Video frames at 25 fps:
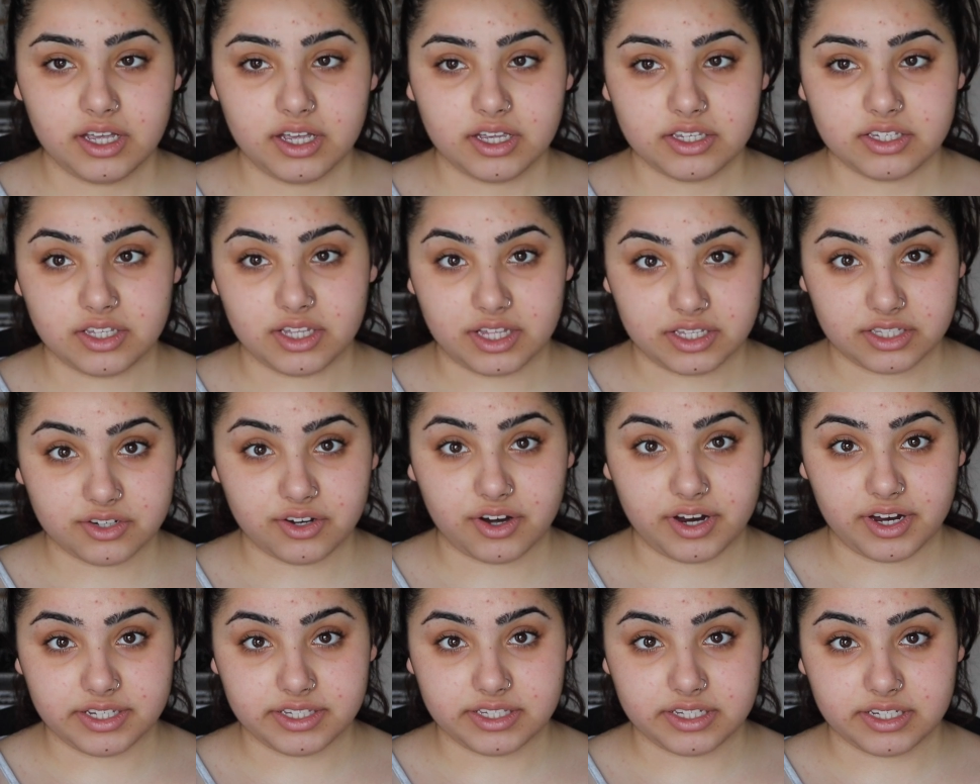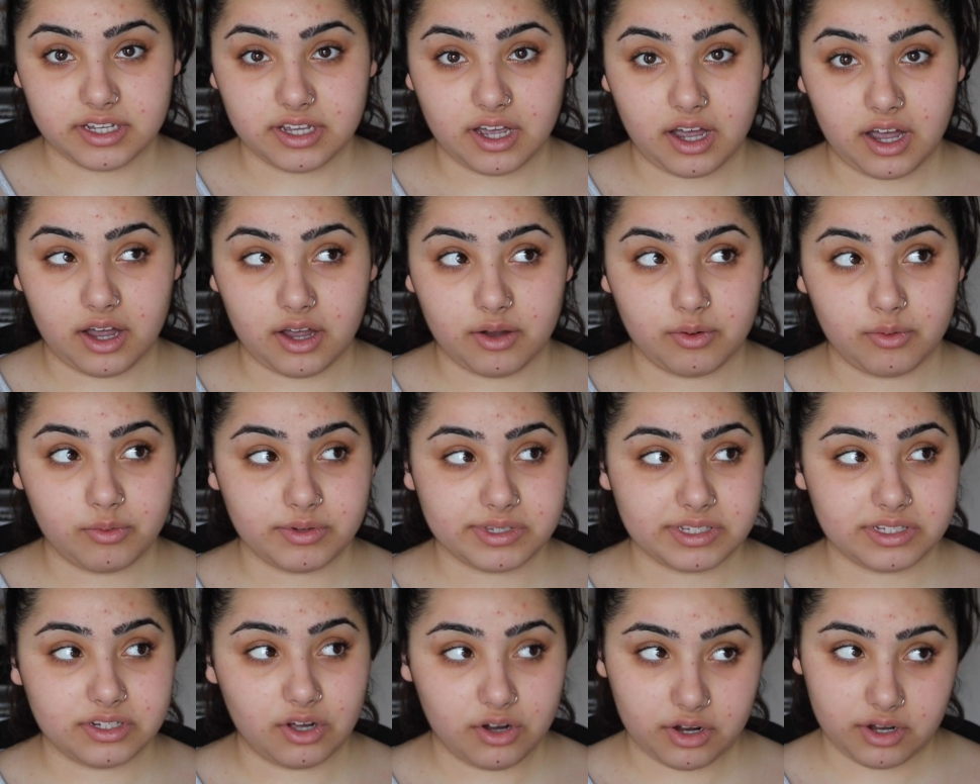So that's crazy. I
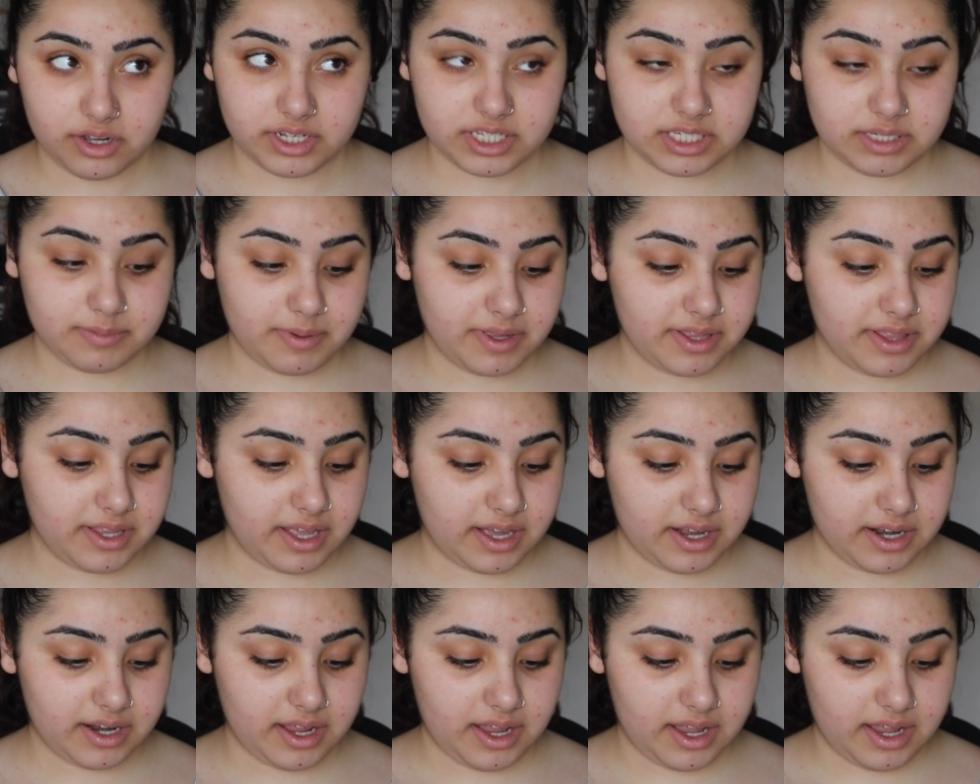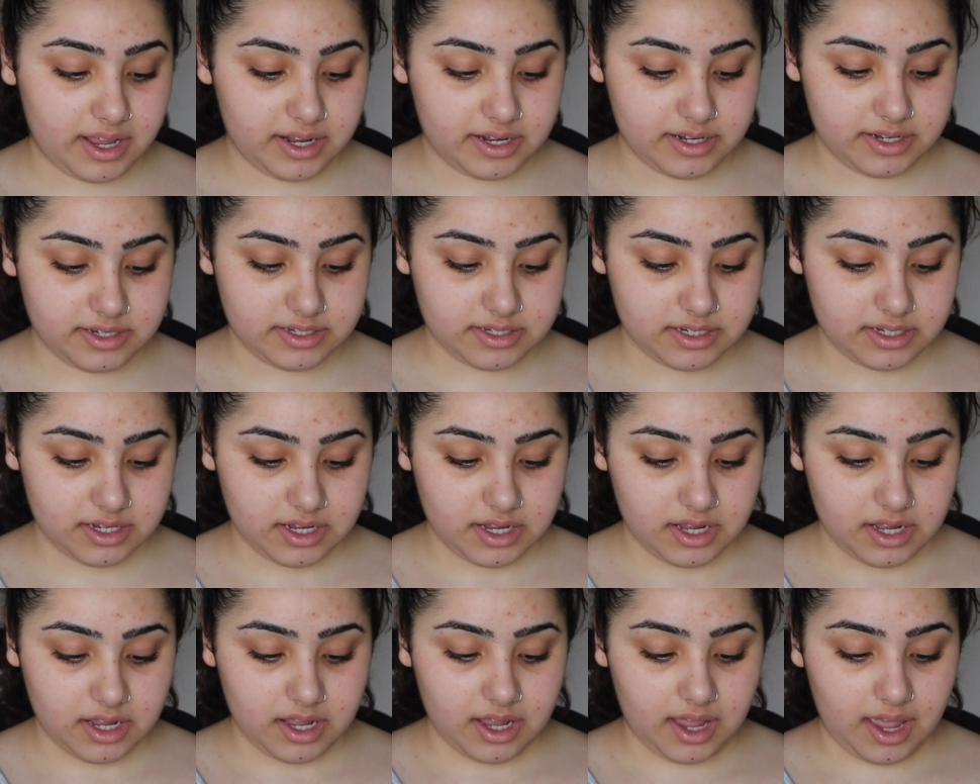was not going to spend that, and
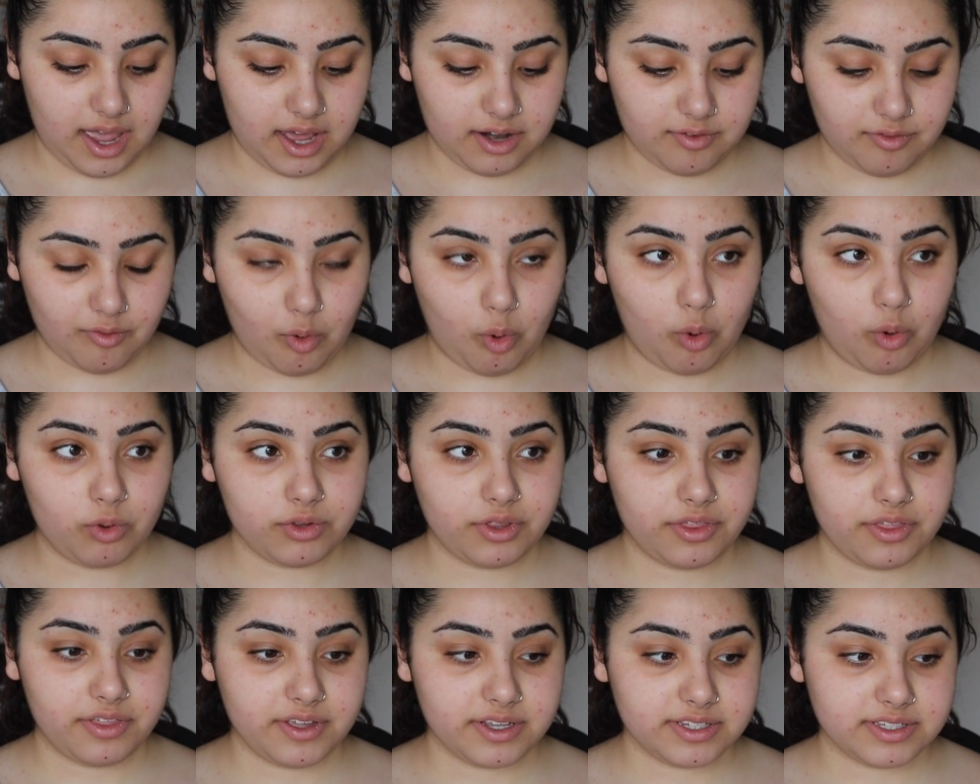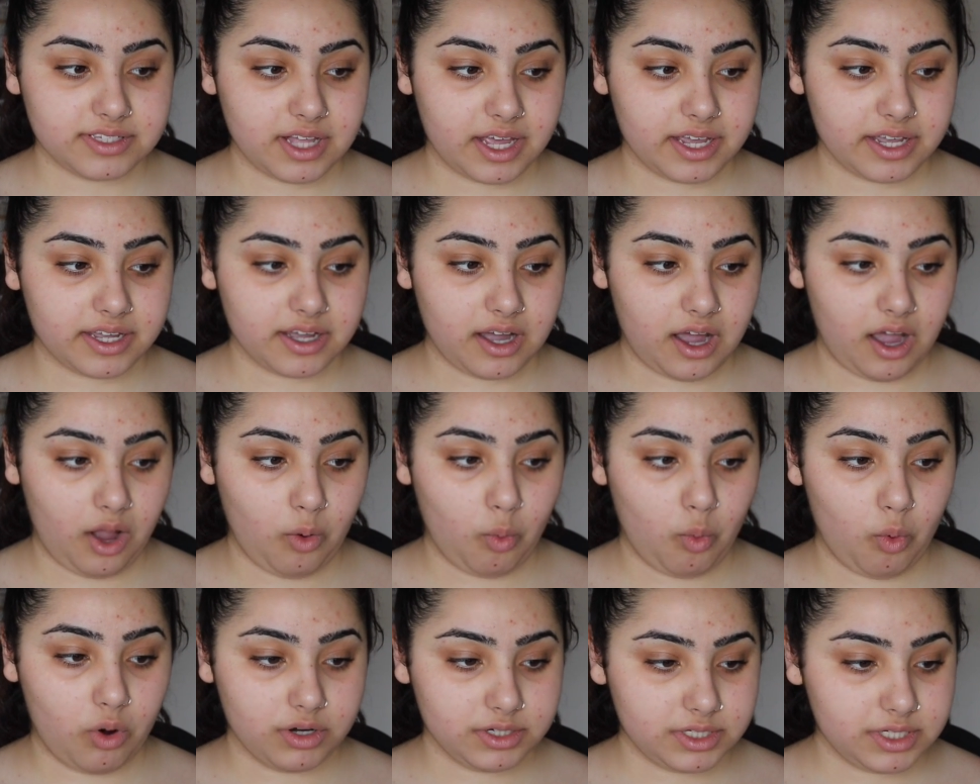out of all the things like I
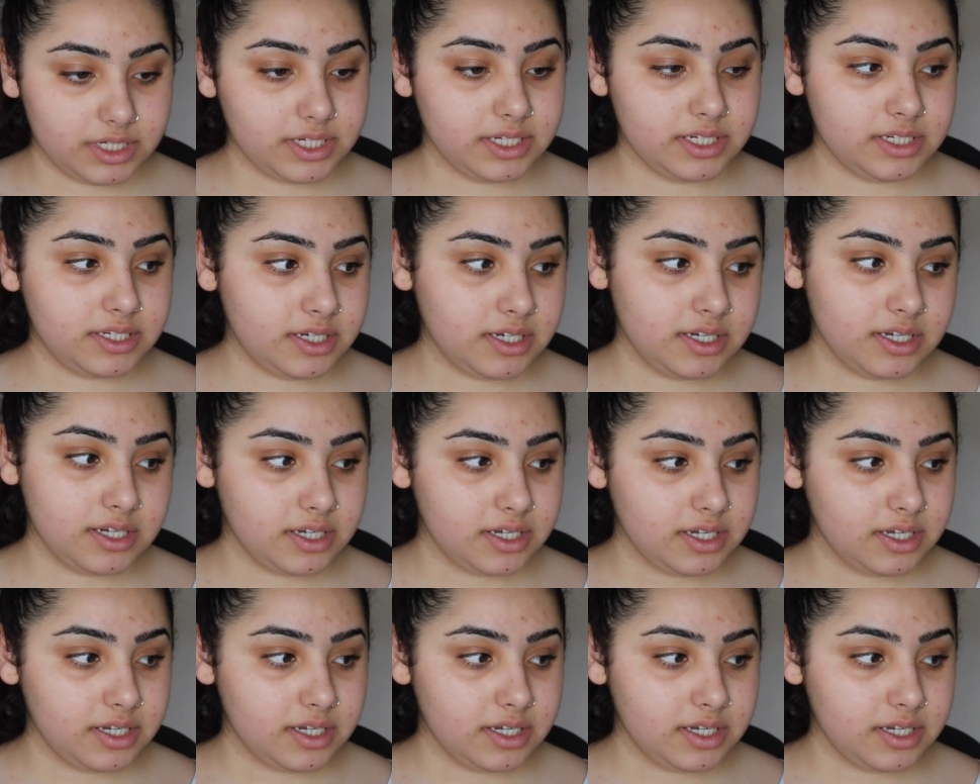wanted